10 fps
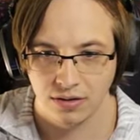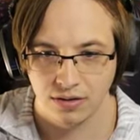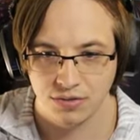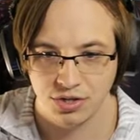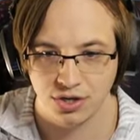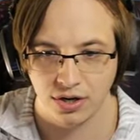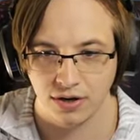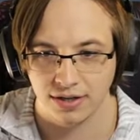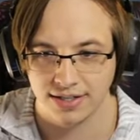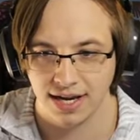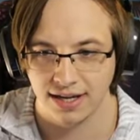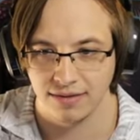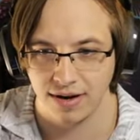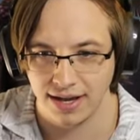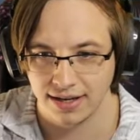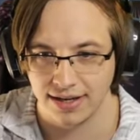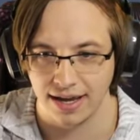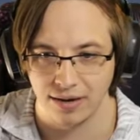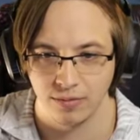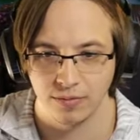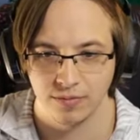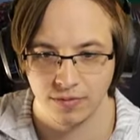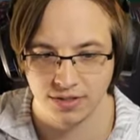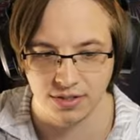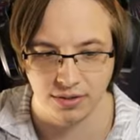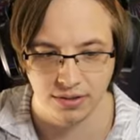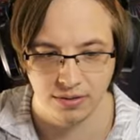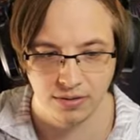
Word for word: Sure, because I can, I can, yeah. Let's do it.